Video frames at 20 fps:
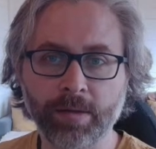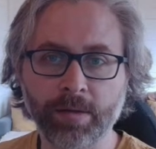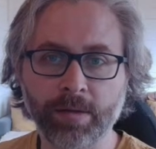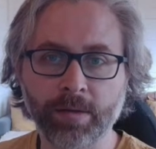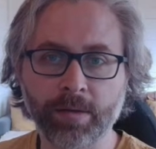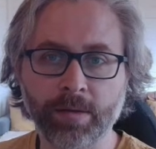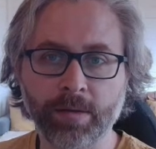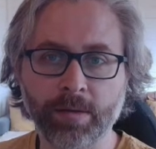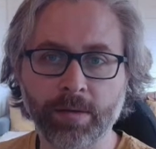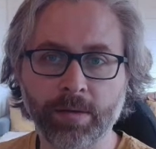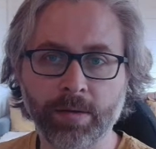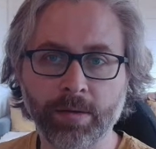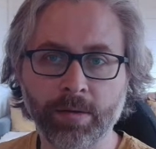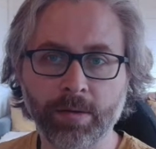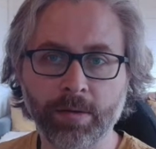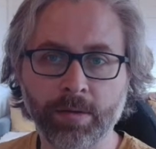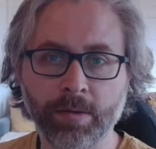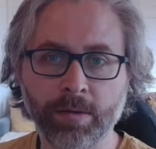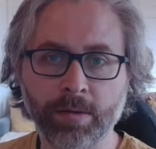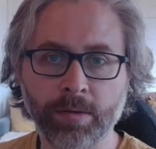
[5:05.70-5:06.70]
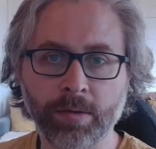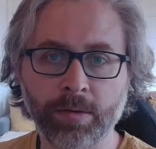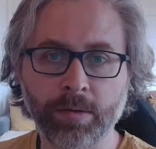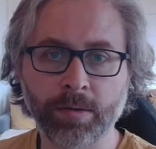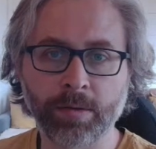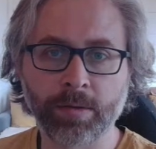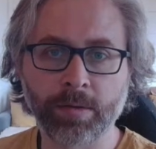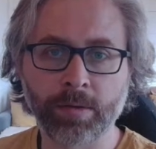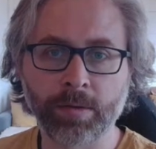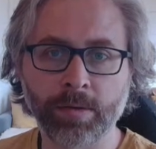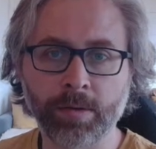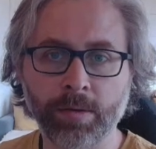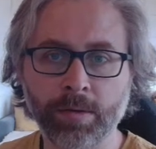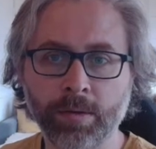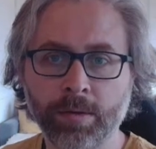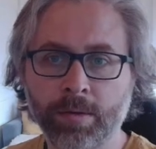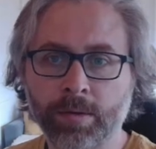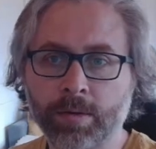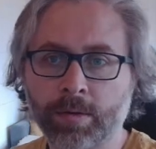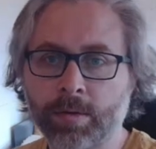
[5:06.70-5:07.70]

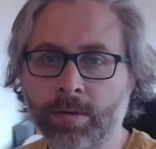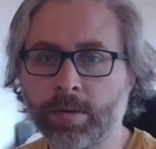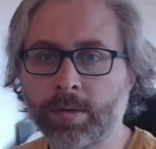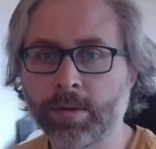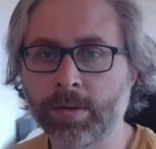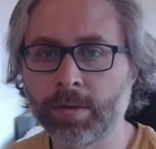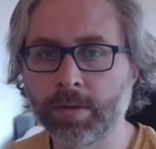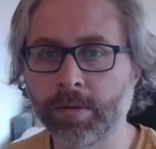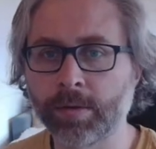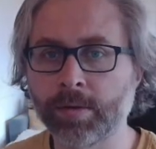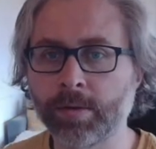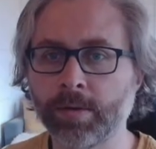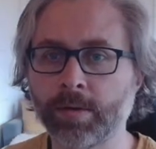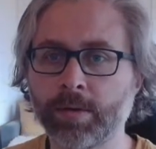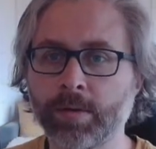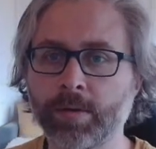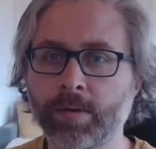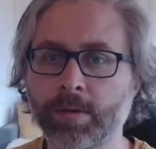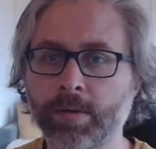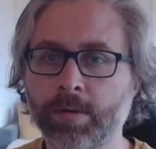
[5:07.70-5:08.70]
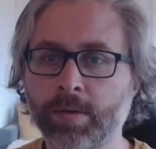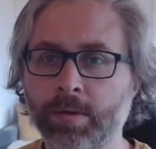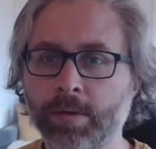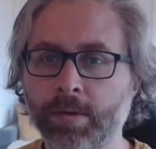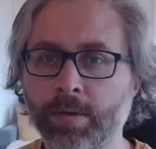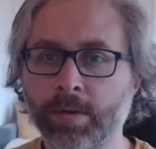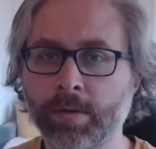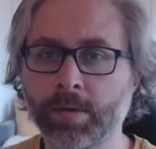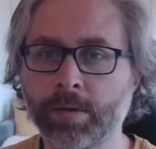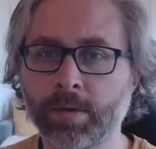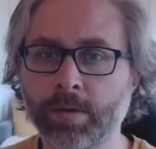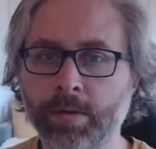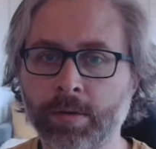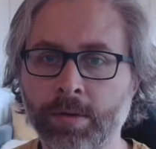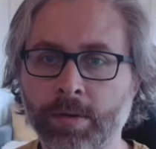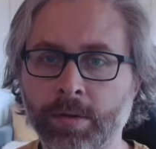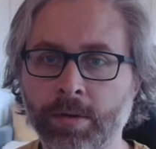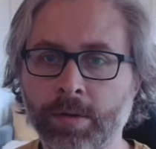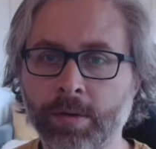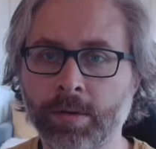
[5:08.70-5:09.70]

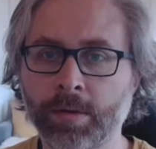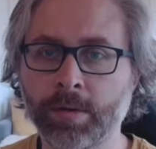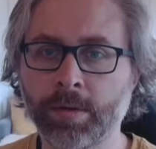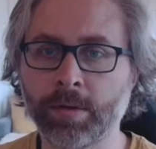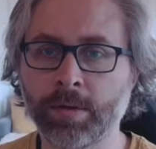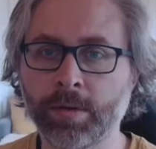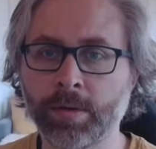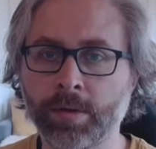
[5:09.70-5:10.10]
No one is speaking in this clip.